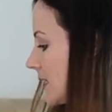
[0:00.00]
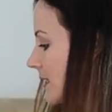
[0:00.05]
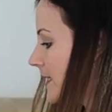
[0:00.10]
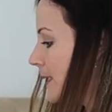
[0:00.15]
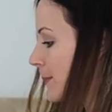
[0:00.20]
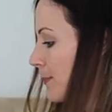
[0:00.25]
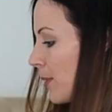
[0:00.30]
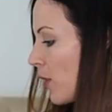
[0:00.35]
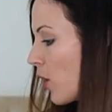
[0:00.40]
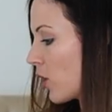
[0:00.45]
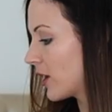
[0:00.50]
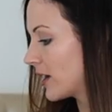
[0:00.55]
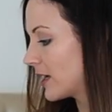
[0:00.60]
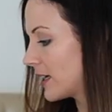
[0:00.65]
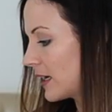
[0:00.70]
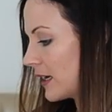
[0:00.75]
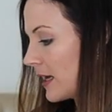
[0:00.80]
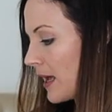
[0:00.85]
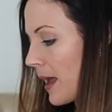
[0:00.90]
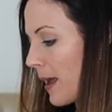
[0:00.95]
Ziploc
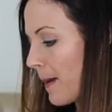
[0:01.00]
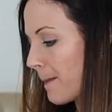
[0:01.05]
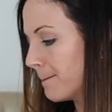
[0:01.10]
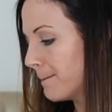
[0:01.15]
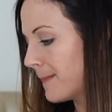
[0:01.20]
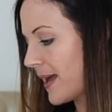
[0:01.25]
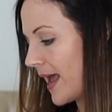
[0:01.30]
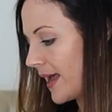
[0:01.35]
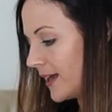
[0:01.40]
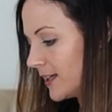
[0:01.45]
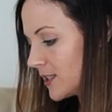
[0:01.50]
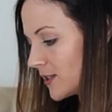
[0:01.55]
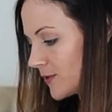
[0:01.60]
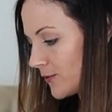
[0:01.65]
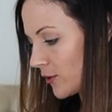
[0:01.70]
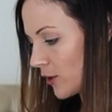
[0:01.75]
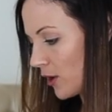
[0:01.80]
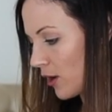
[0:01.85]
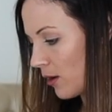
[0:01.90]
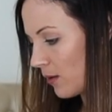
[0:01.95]
bags
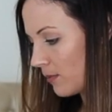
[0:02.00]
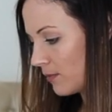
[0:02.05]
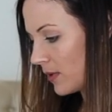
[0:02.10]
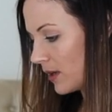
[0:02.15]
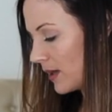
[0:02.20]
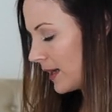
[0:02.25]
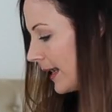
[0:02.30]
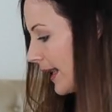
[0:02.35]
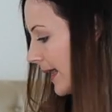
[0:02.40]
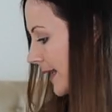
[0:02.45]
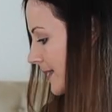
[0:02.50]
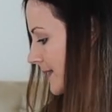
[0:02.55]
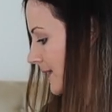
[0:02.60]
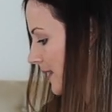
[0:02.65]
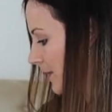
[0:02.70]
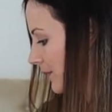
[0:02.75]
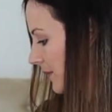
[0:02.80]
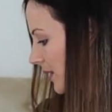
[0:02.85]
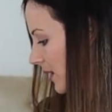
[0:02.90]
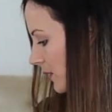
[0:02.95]
from last
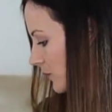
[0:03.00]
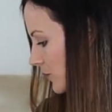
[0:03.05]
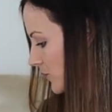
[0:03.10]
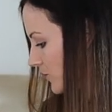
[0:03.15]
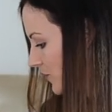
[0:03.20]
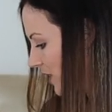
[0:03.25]
time that I was